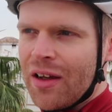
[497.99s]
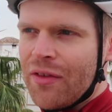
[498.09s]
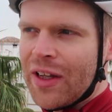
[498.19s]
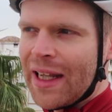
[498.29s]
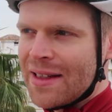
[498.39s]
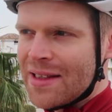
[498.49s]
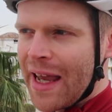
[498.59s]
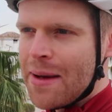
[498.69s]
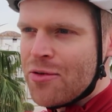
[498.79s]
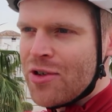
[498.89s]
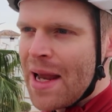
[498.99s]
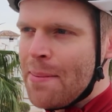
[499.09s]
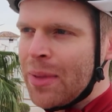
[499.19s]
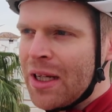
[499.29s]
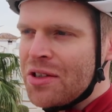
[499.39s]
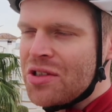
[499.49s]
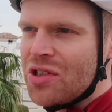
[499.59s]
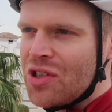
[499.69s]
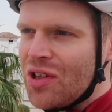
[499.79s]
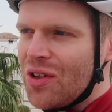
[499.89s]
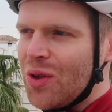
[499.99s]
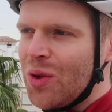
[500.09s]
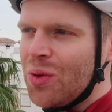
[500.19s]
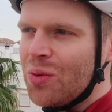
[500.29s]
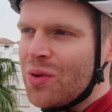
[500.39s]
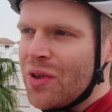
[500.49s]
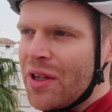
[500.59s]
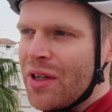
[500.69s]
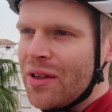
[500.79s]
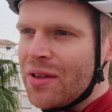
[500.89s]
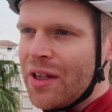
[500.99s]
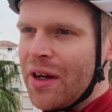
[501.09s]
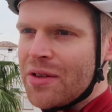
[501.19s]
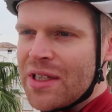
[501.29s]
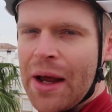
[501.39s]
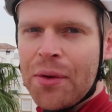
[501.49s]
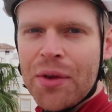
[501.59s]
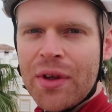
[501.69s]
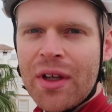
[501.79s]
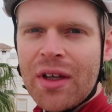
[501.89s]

of the landscape's resemblance to the, you know, south